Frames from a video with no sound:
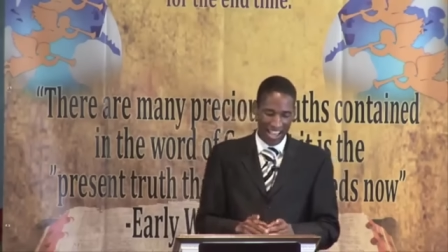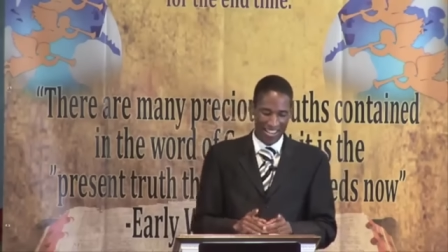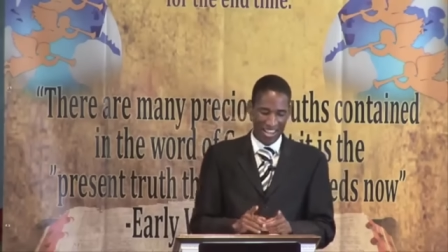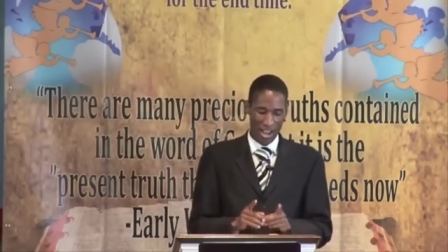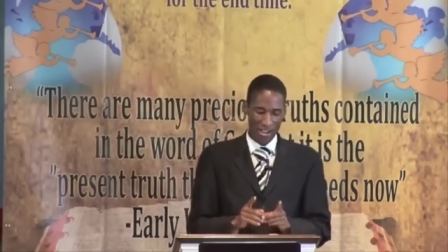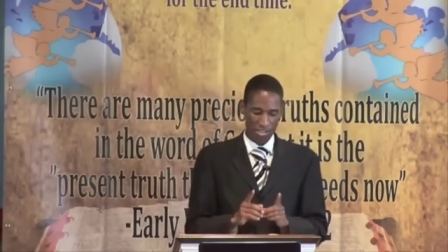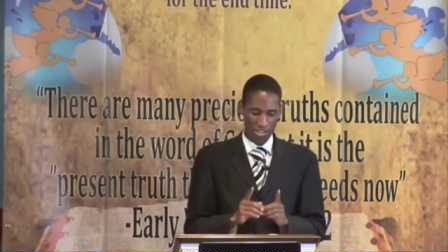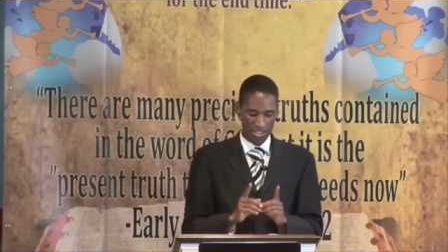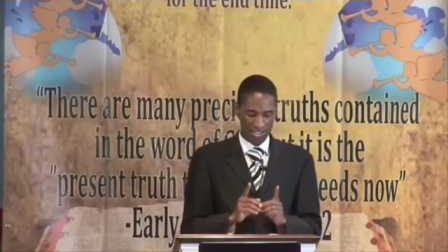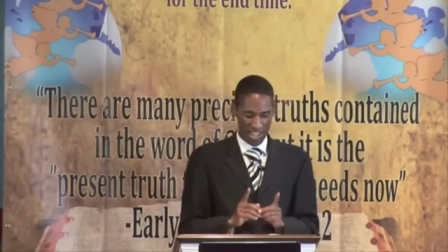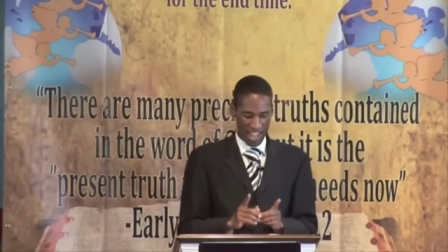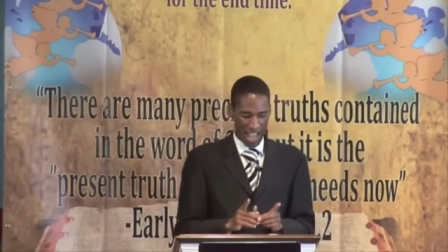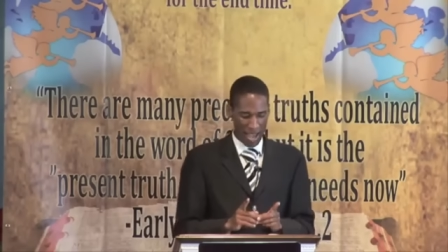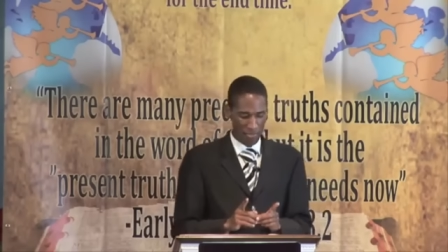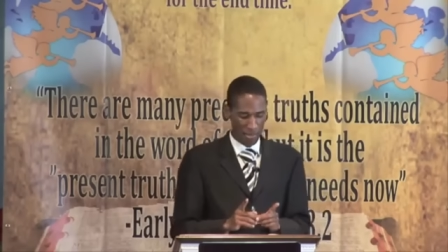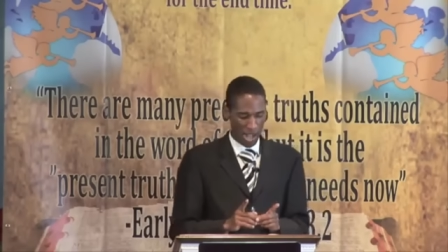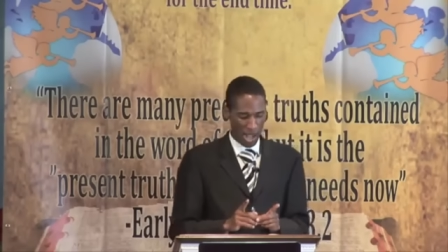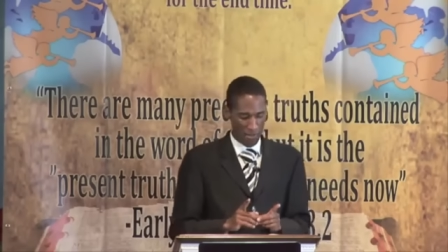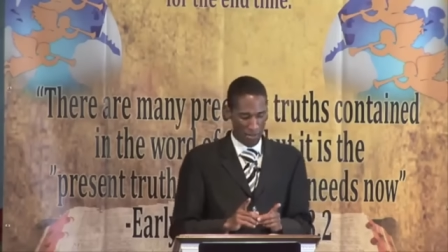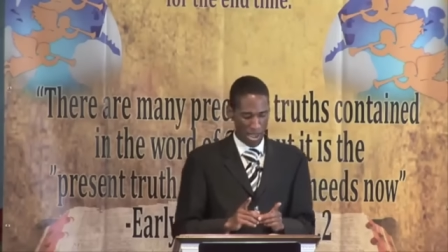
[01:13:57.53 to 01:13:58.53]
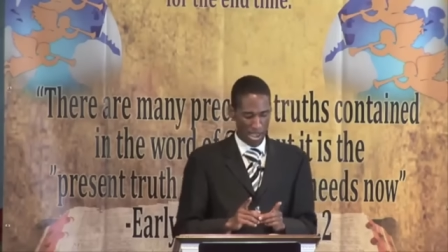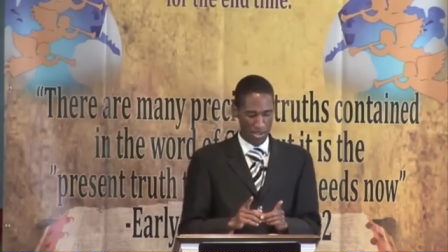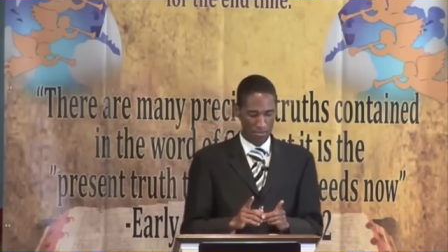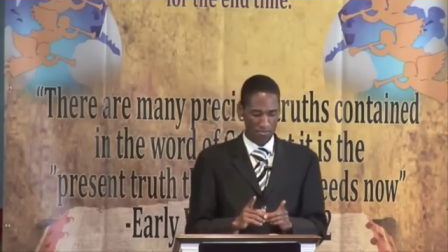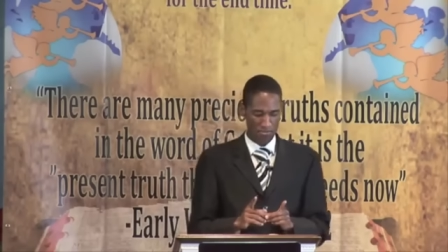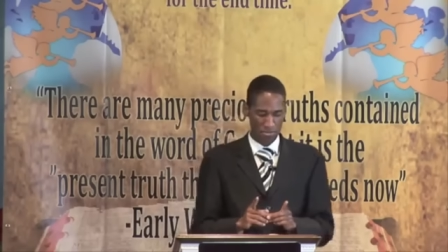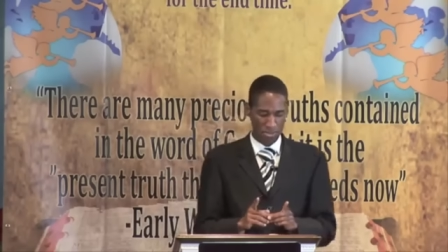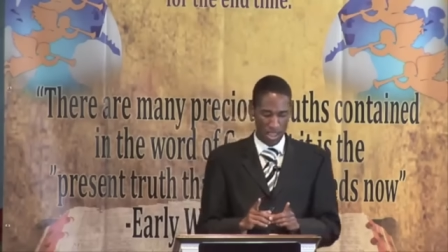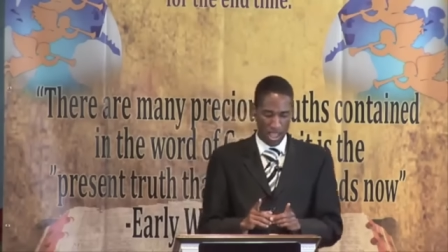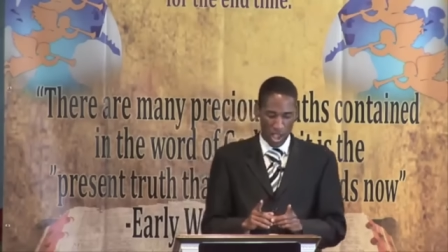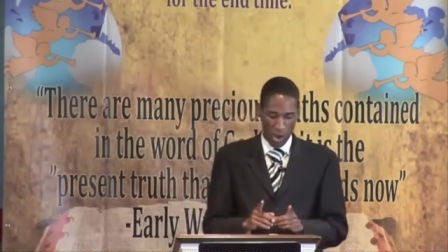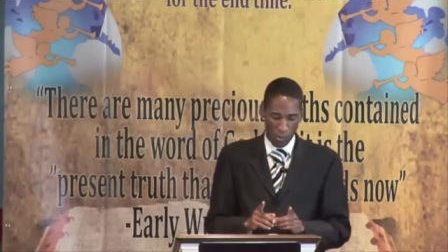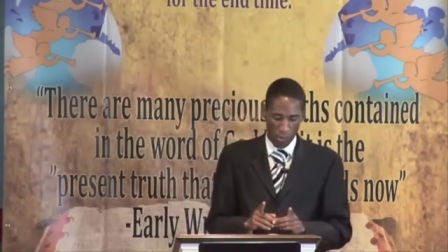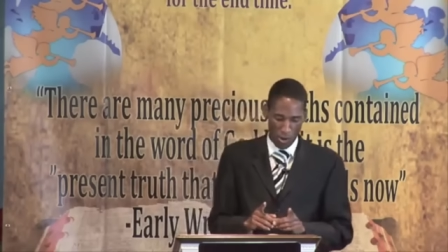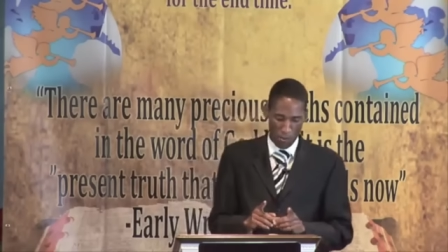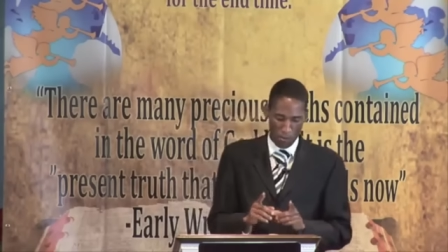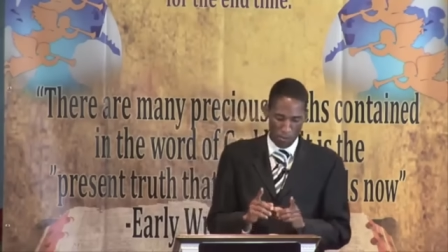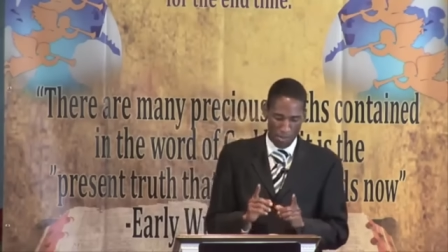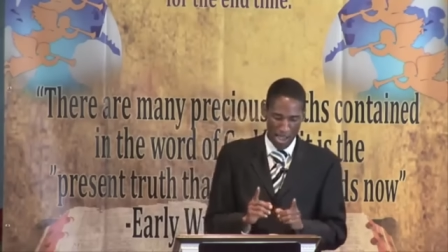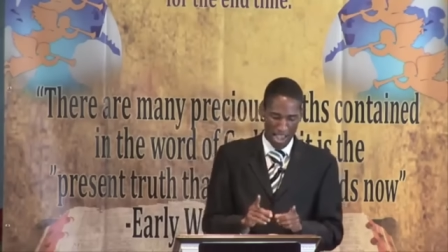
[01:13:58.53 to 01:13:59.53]
There's a time coming
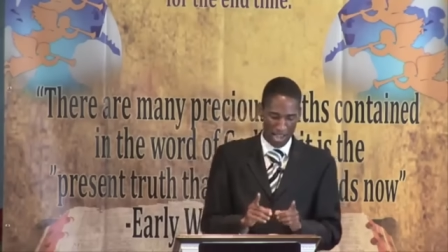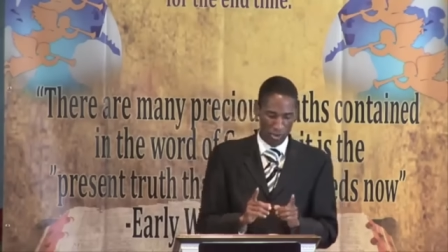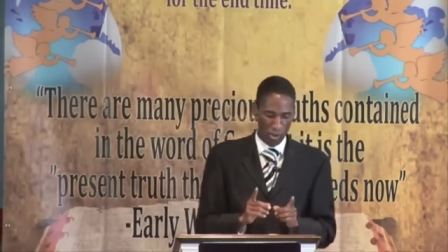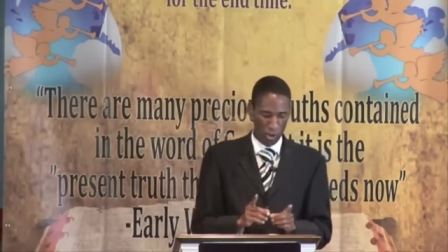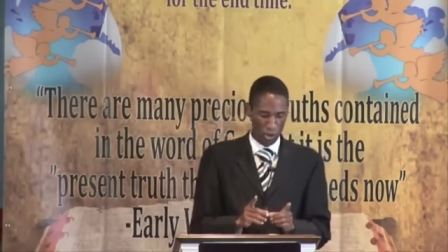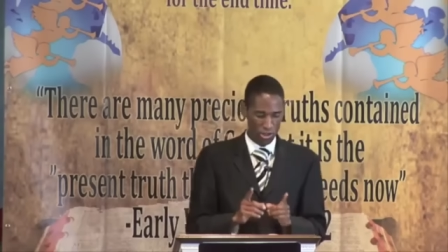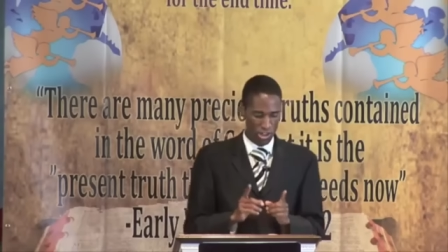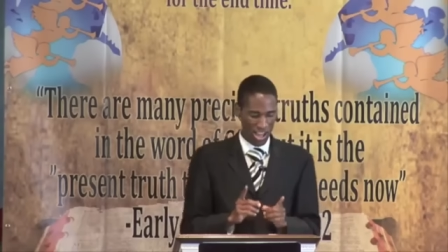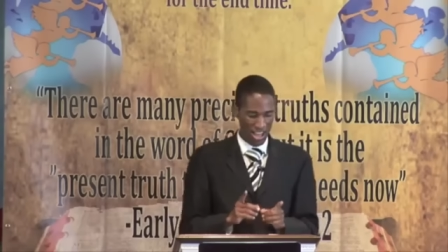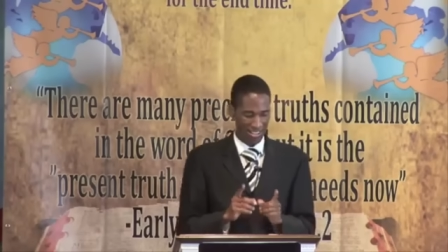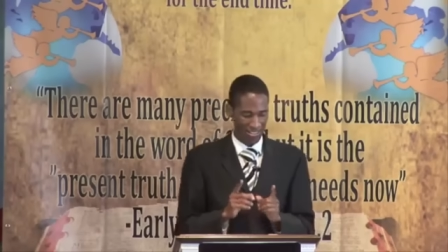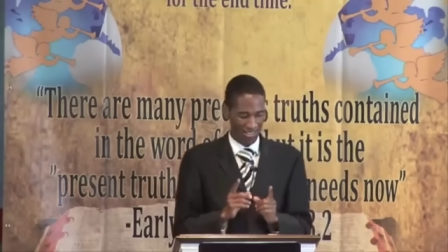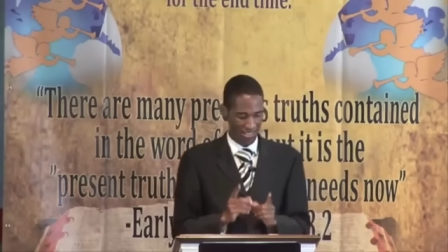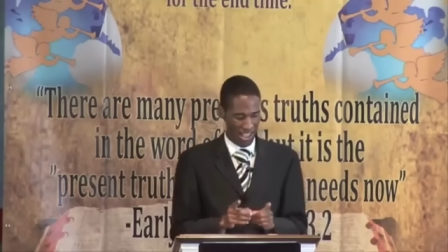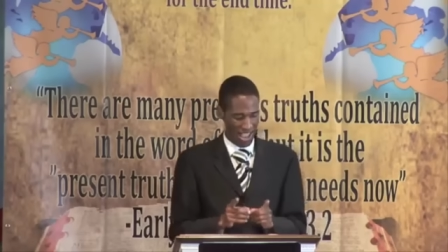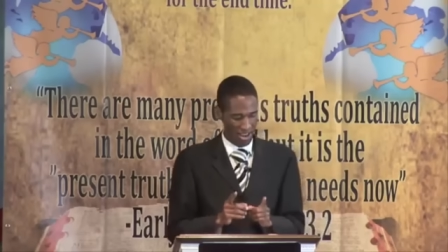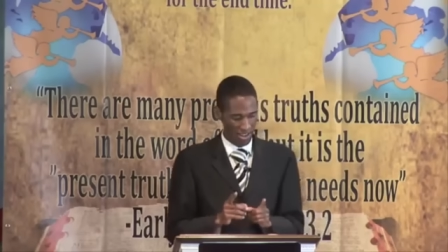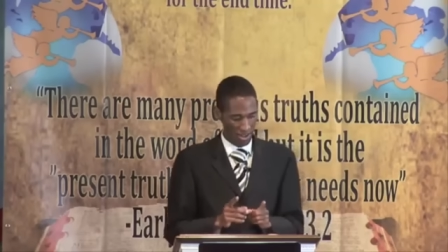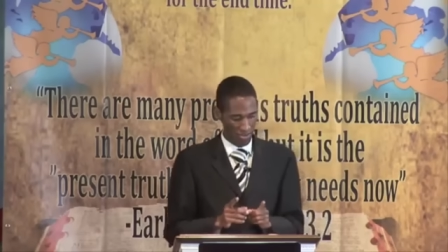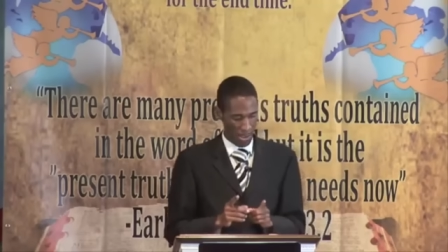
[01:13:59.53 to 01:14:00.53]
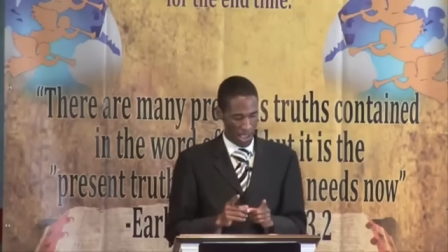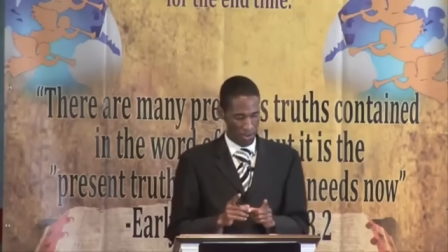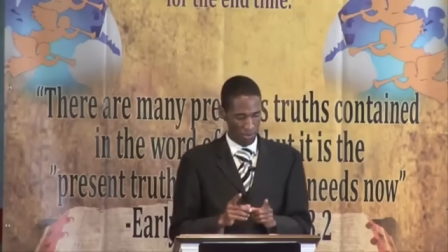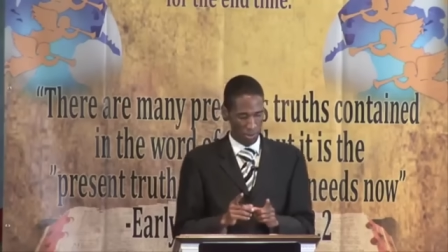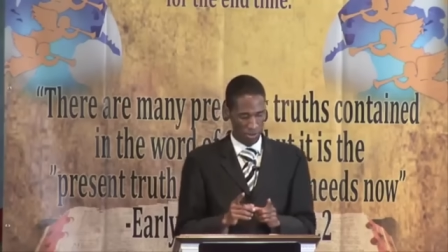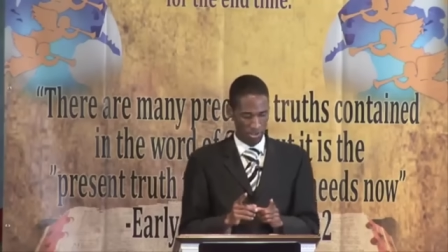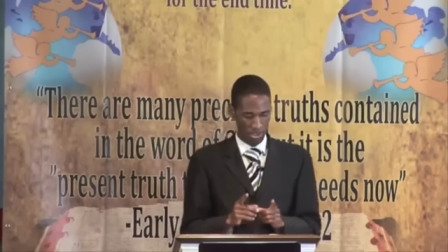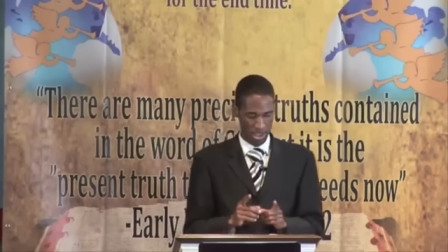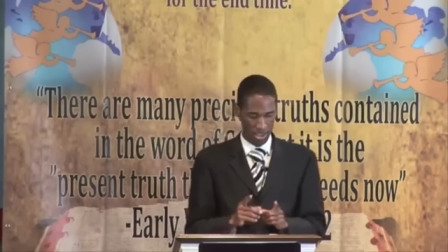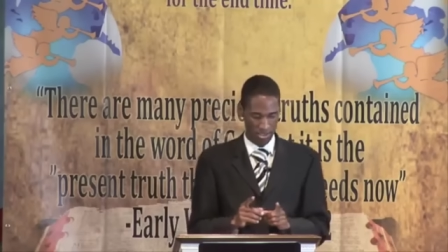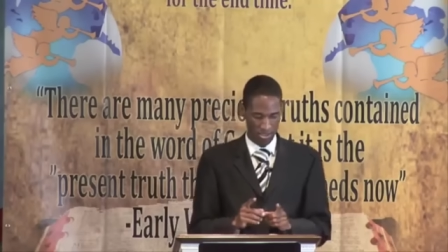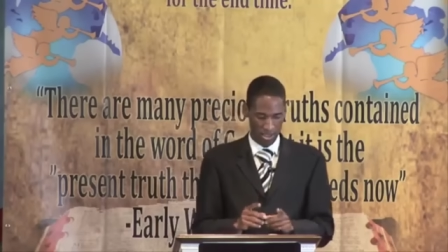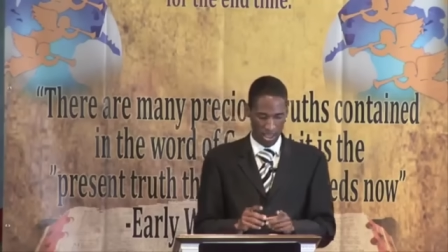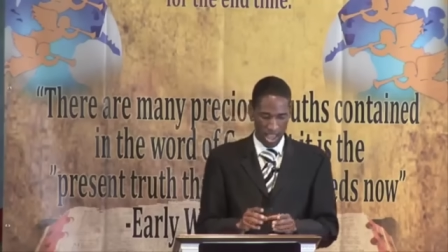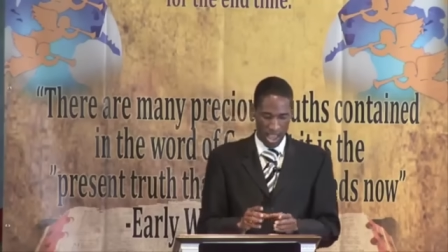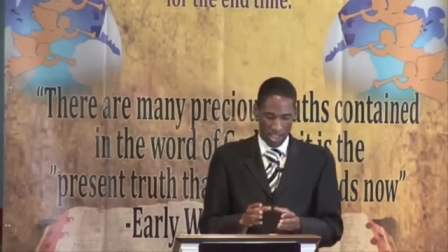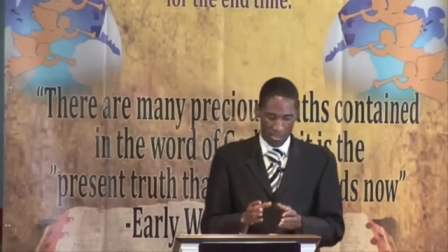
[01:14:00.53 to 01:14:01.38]
when Michael shall stand, the Bible says,